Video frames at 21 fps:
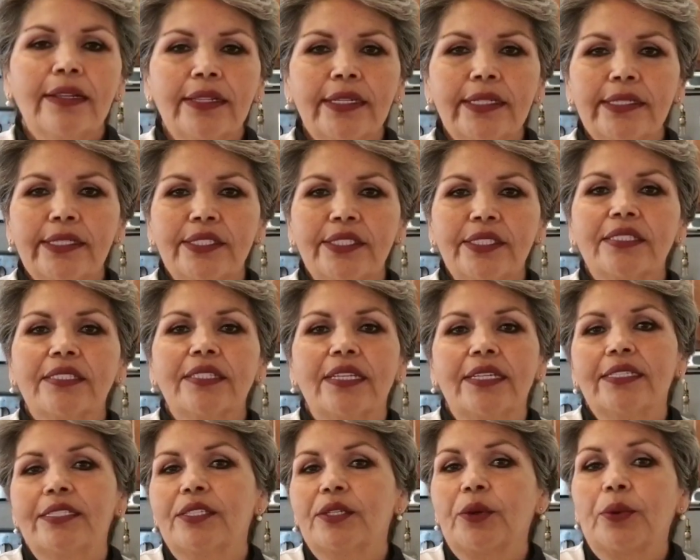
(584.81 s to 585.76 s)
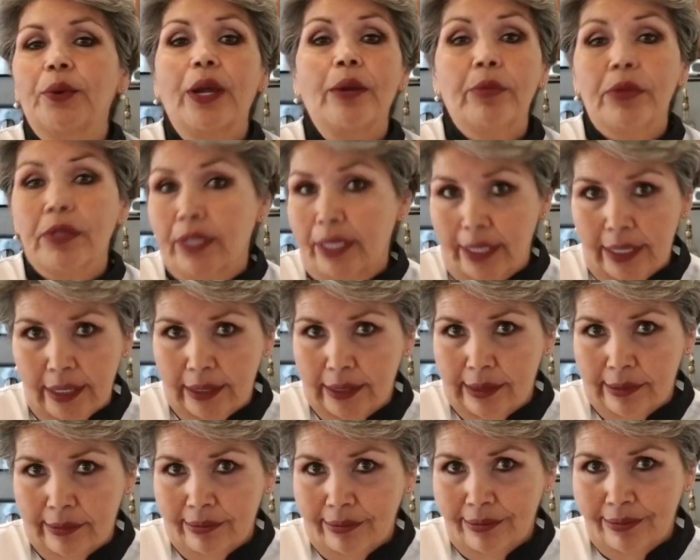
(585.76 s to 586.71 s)
Let's just say scrambled
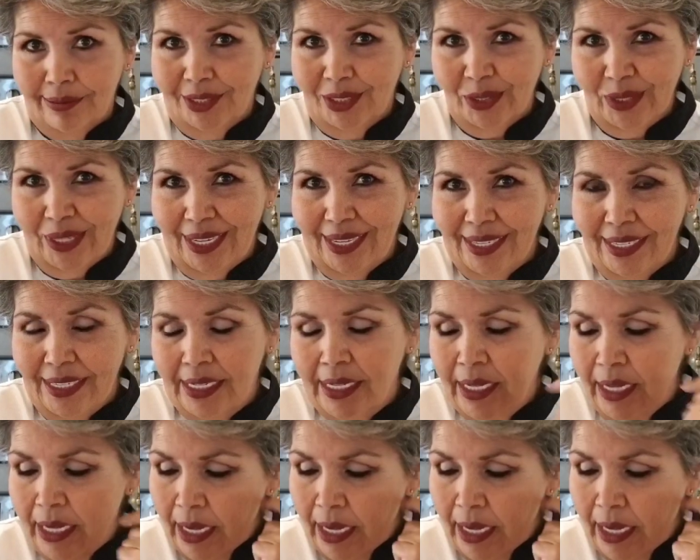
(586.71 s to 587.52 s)
eggs, okay?